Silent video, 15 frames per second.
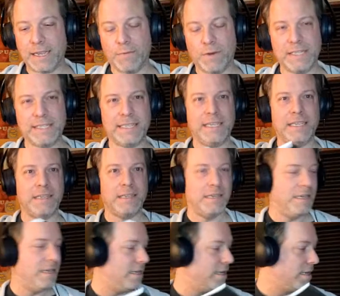It was a
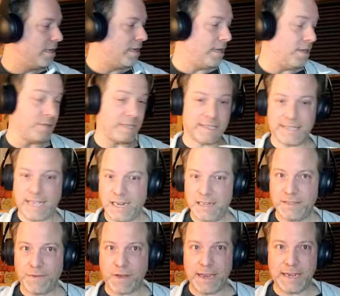
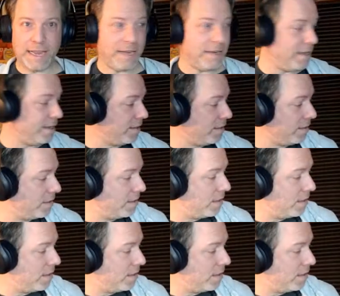satisfying ending.